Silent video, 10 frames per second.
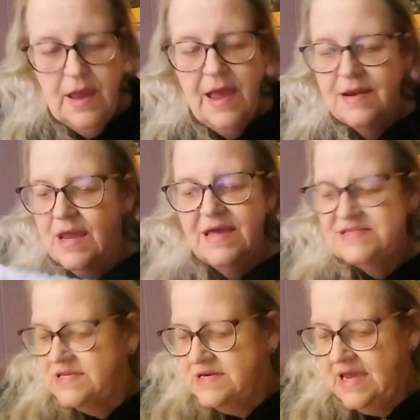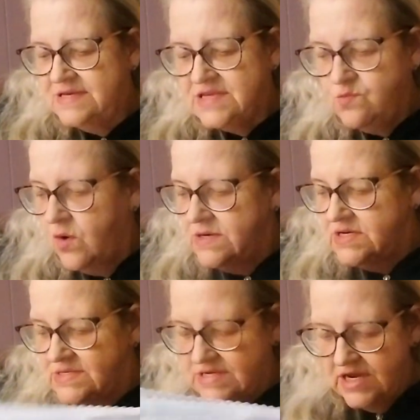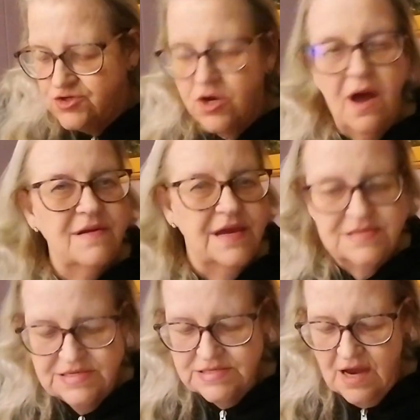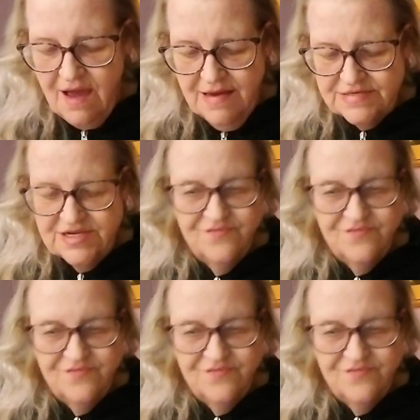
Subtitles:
And it's an easy one to stitch on. It's not